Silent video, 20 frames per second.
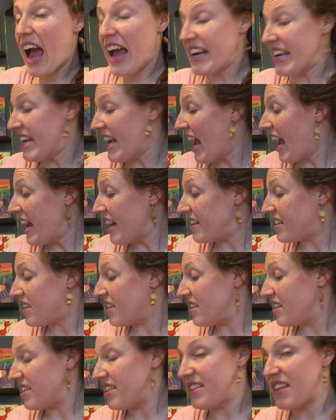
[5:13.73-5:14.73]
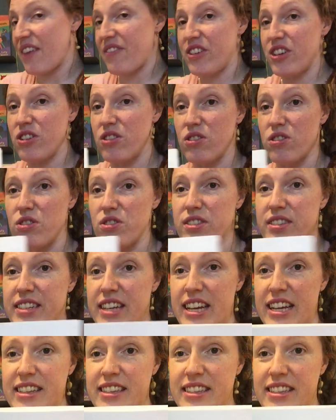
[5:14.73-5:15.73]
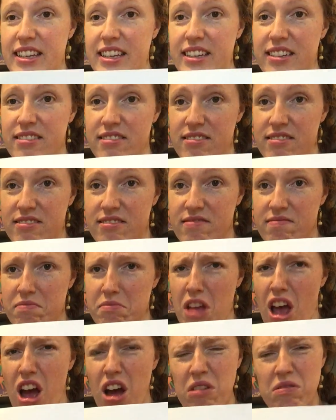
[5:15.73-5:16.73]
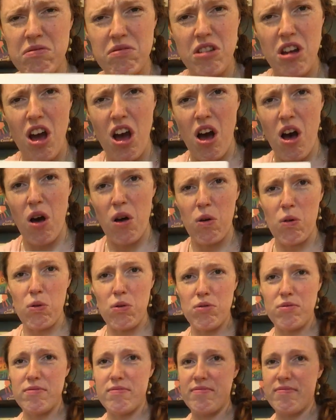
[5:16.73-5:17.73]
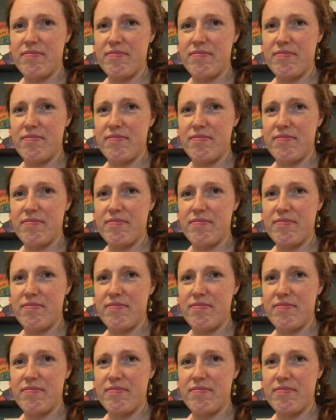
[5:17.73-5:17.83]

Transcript: And he ate the seven girls dancing. No.